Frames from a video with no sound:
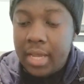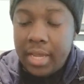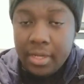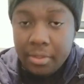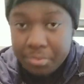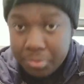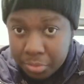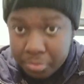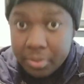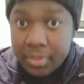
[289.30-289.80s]

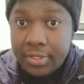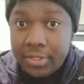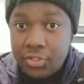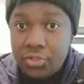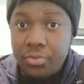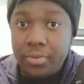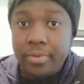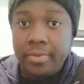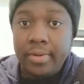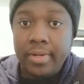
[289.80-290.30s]
in
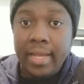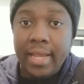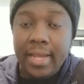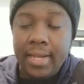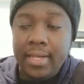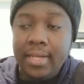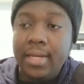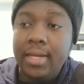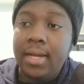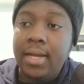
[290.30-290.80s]
Bhubaneswar,
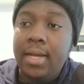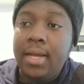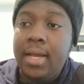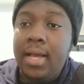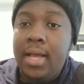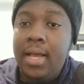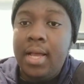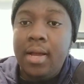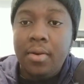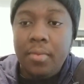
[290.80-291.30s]
India.
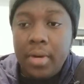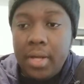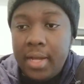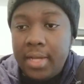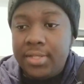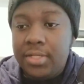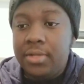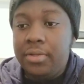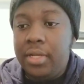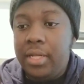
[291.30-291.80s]
Well,
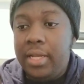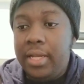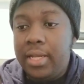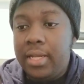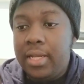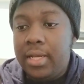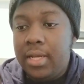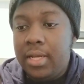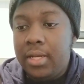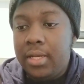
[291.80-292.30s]
I studied
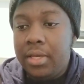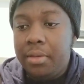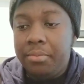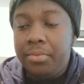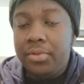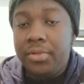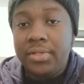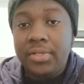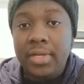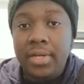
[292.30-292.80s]

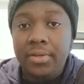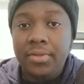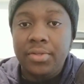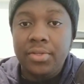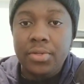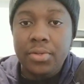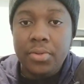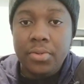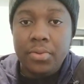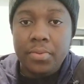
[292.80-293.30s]
computer science,
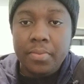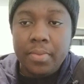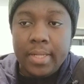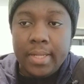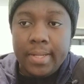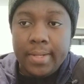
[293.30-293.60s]
so